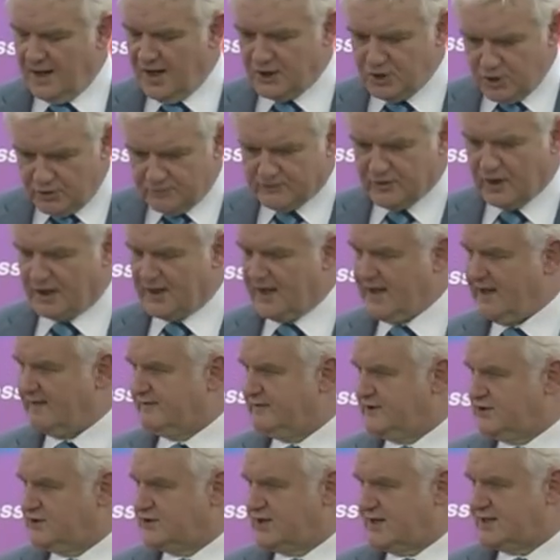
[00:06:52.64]
And you've got to
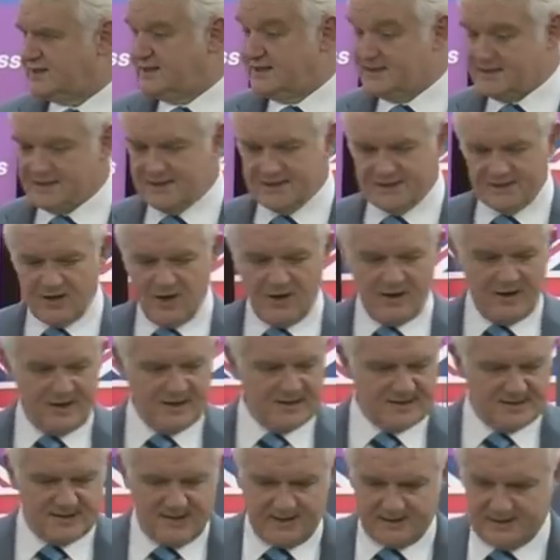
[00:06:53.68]
have it tested. He said, it's not an
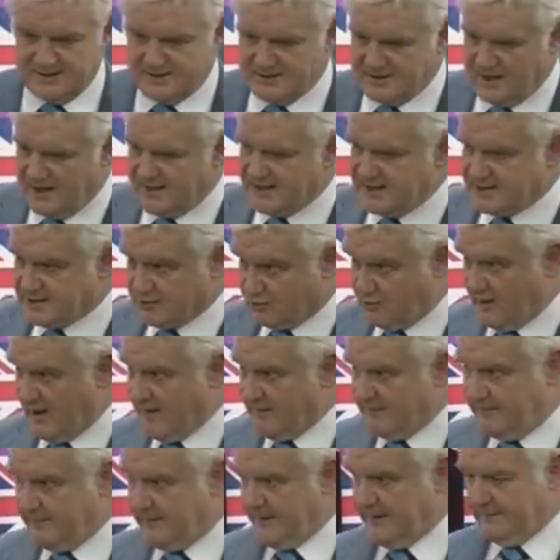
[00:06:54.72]
insecticide, it's
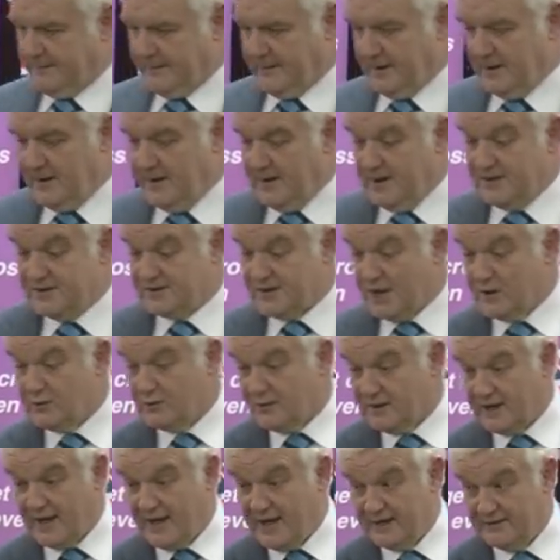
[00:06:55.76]
ground pepper.
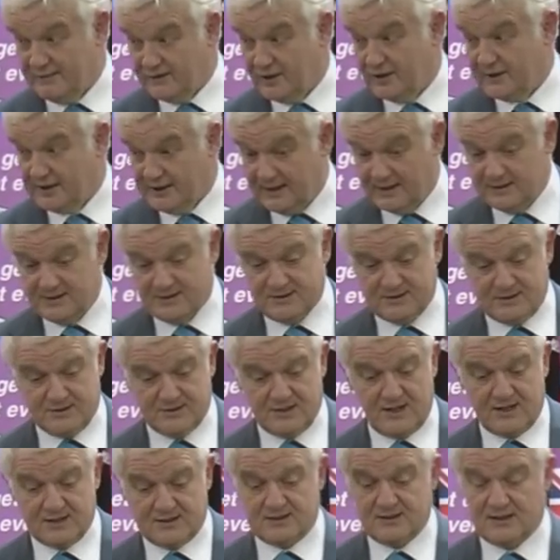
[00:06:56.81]
Don't care, you've got to get it
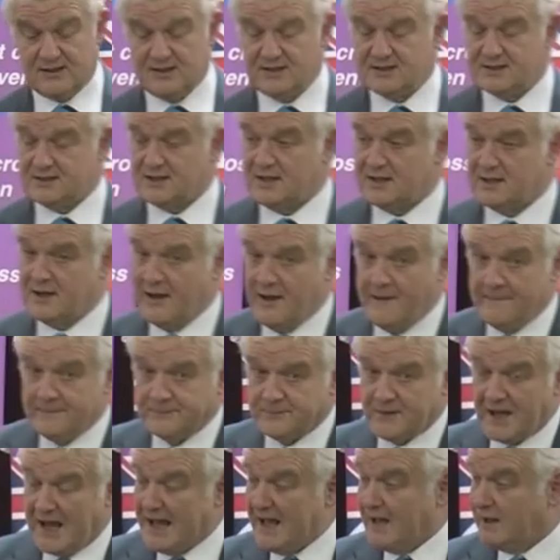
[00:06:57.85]
tested. He said,
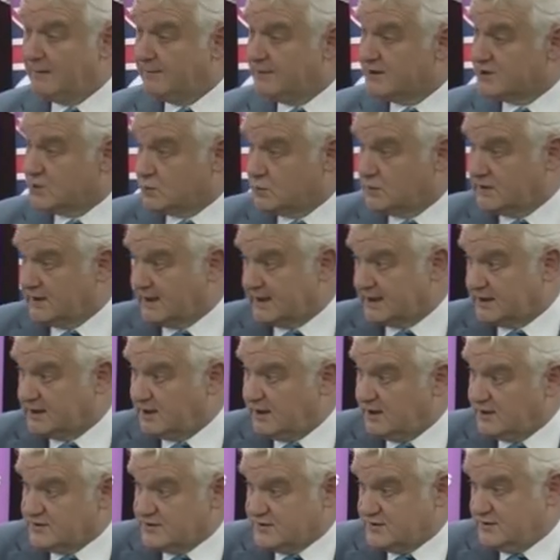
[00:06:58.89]
how much will that
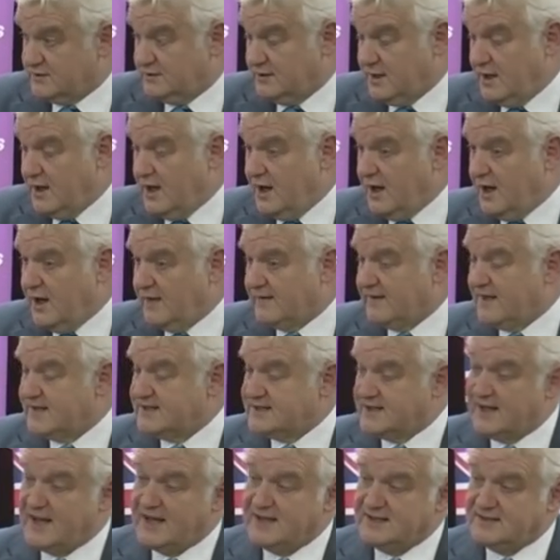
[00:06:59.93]
cost? And they
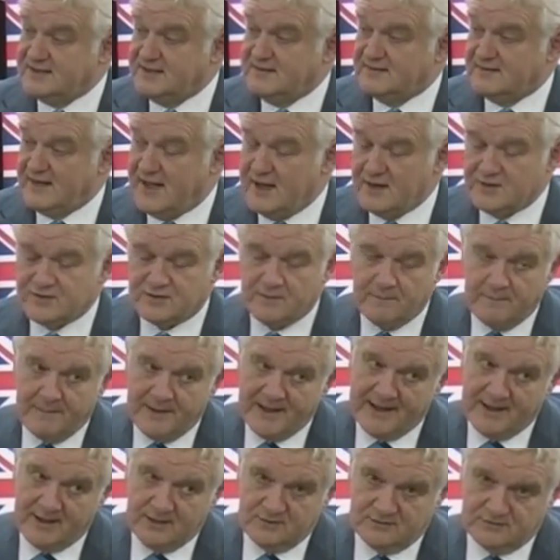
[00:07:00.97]
said
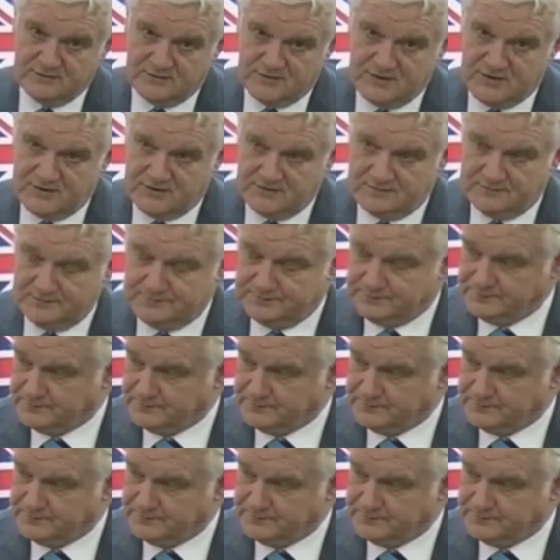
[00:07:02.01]
£80,000.